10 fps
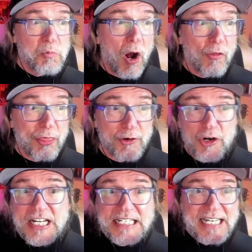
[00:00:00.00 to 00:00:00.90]
while
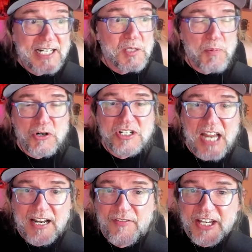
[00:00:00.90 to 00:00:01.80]

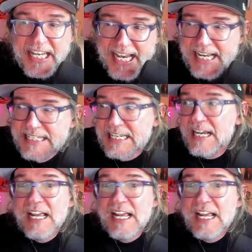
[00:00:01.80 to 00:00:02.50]
36% of the kids